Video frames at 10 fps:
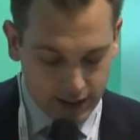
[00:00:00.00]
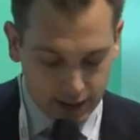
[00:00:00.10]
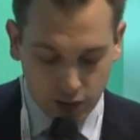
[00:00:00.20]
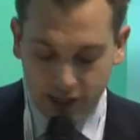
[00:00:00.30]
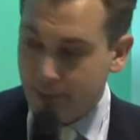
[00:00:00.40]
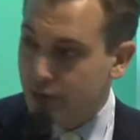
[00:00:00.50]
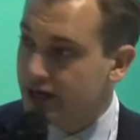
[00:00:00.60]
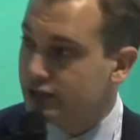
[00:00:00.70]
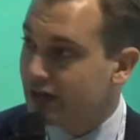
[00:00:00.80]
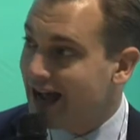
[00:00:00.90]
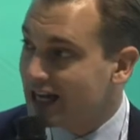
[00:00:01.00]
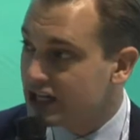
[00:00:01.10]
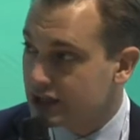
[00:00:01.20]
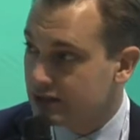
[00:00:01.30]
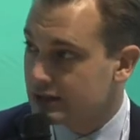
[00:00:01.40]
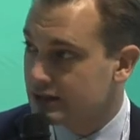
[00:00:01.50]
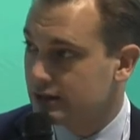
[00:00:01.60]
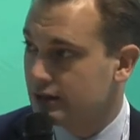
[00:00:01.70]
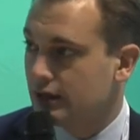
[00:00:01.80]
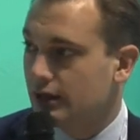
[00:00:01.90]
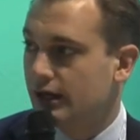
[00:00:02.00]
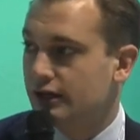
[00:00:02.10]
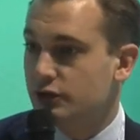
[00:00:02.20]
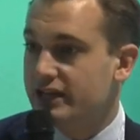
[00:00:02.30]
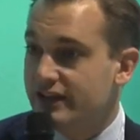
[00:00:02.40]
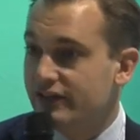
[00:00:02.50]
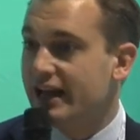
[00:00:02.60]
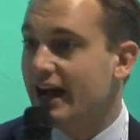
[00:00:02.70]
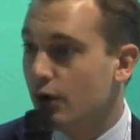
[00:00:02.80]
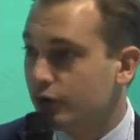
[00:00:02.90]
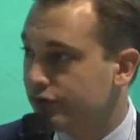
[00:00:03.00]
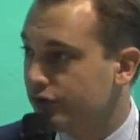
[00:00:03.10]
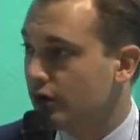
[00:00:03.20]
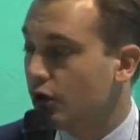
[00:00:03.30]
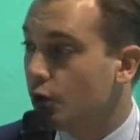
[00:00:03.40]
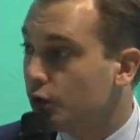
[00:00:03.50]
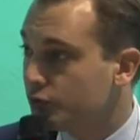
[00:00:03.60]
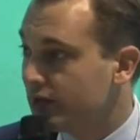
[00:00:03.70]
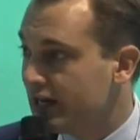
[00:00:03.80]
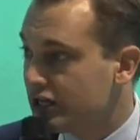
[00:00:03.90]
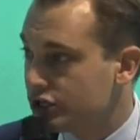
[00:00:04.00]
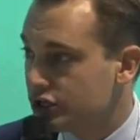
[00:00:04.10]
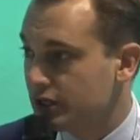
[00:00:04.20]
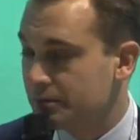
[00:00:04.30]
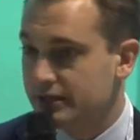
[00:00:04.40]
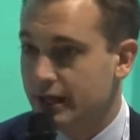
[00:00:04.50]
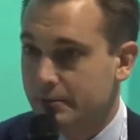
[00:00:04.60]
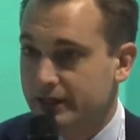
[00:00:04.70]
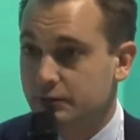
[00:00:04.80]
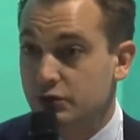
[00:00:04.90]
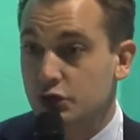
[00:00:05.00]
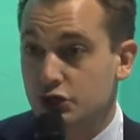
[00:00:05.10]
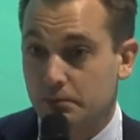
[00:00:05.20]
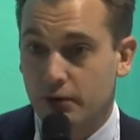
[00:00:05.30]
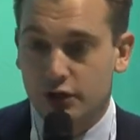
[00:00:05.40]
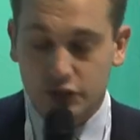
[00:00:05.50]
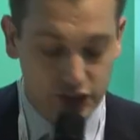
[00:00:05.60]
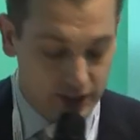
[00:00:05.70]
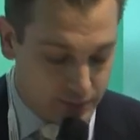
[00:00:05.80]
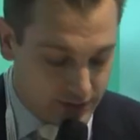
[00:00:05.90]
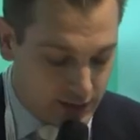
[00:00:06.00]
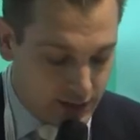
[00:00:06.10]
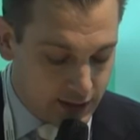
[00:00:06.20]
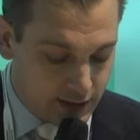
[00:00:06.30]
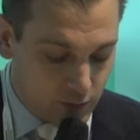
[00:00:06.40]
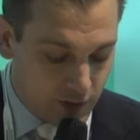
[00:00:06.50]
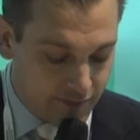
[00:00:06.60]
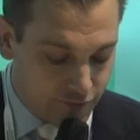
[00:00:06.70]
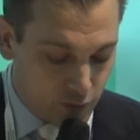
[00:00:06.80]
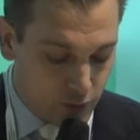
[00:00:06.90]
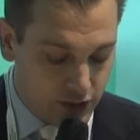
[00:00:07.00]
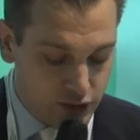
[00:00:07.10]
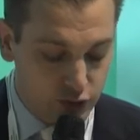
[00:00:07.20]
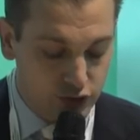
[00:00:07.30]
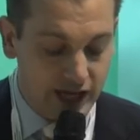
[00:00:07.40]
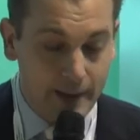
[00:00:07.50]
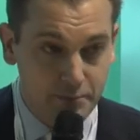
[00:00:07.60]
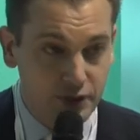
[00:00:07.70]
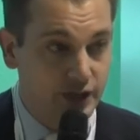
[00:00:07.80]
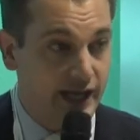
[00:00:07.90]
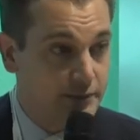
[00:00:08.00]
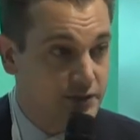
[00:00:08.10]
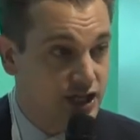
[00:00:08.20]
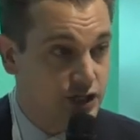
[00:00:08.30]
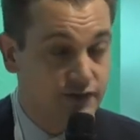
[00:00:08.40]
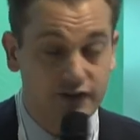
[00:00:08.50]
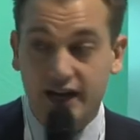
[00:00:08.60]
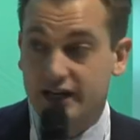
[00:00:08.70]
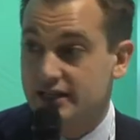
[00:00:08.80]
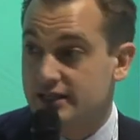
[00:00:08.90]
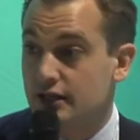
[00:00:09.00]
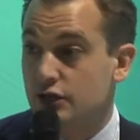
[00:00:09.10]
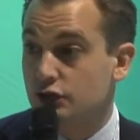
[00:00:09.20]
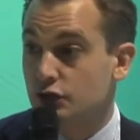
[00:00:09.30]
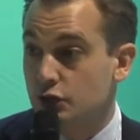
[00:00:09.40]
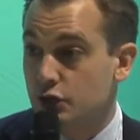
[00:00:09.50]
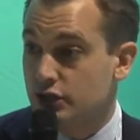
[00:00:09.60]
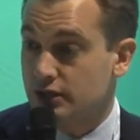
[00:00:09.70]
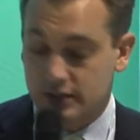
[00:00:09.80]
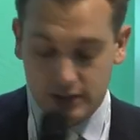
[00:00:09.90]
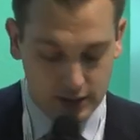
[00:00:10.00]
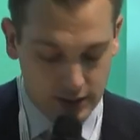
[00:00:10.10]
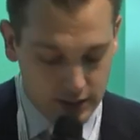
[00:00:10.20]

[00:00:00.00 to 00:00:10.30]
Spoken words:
collaborate on actions, to even out old relationships and build mutual partnerships in the way forward, to champion adaptation finance solutions.